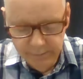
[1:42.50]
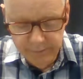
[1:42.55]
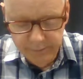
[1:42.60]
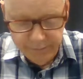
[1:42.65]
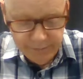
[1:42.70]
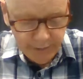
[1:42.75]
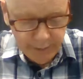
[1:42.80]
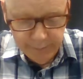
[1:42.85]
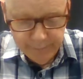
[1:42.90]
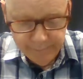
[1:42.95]

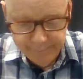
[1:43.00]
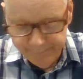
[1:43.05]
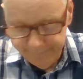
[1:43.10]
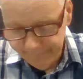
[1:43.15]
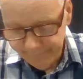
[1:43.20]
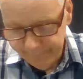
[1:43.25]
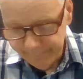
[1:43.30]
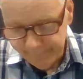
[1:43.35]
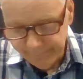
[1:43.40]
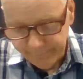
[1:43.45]
So,
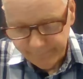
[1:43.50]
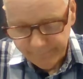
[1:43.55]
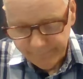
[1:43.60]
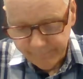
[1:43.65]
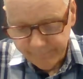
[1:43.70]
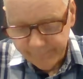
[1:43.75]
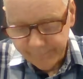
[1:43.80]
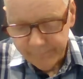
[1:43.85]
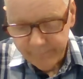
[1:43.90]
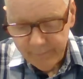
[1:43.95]

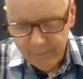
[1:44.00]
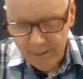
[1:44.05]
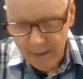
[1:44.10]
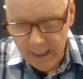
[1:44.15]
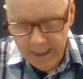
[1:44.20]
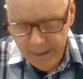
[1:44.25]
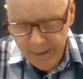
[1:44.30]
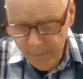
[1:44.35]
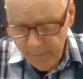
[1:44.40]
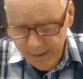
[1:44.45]

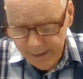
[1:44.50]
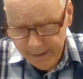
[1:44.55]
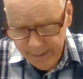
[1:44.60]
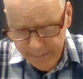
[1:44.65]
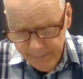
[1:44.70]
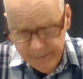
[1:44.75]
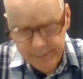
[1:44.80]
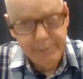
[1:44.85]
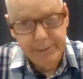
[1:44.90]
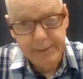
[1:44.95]
I didn't want to
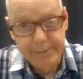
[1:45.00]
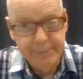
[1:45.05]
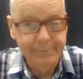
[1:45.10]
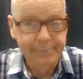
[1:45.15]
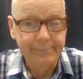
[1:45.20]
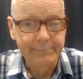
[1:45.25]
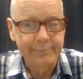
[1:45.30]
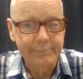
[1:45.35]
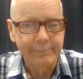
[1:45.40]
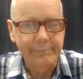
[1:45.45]
do it, but
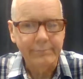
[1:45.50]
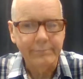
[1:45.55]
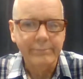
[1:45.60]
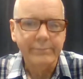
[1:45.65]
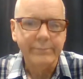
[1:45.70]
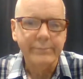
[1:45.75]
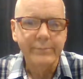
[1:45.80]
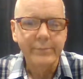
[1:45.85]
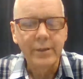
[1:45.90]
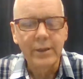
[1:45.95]

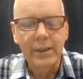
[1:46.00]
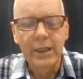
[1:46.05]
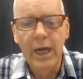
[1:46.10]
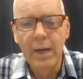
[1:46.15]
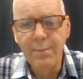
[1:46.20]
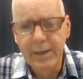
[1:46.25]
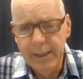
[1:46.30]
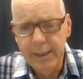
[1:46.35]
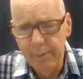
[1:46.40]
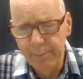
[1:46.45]

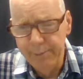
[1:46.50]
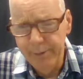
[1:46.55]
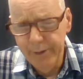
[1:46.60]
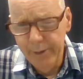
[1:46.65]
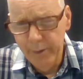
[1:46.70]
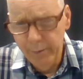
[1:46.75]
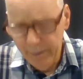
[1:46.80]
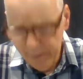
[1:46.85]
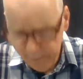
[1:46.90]
got my computer